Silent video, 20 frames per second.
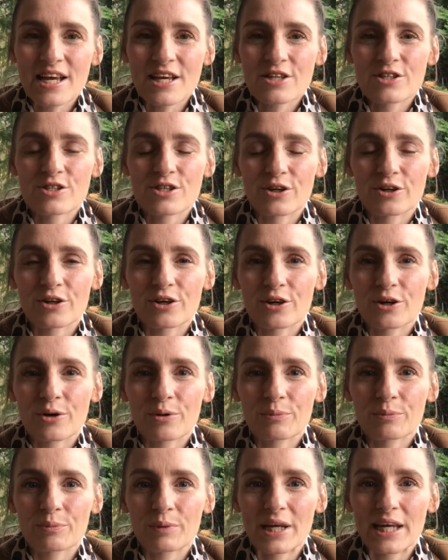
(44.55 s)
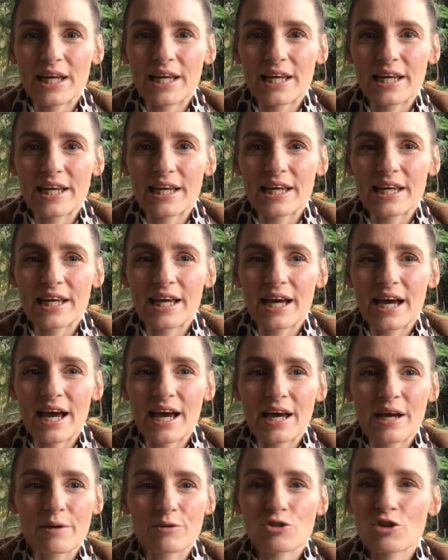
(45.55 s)
So we
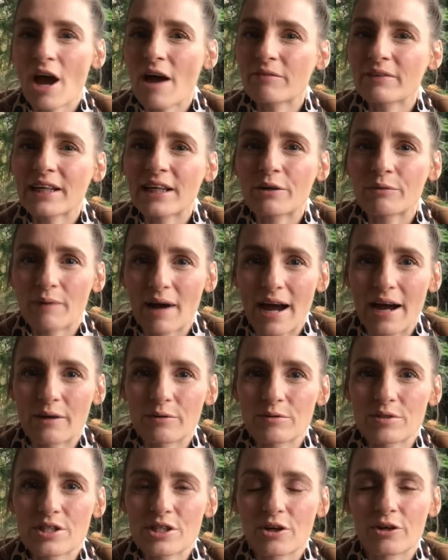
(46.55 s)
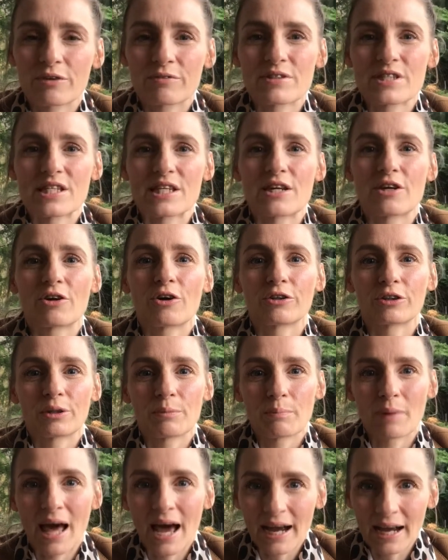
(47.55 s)
traveling around, obviously you've got the
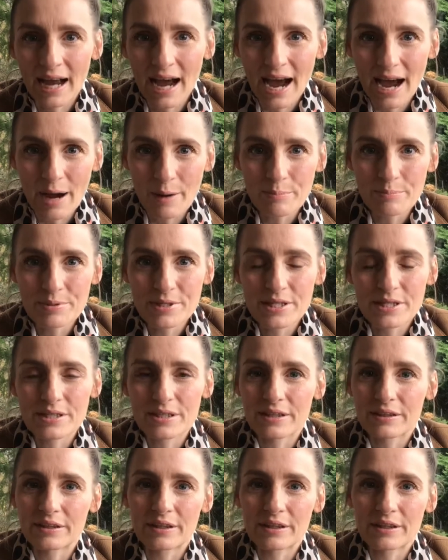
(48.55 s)
black cabs.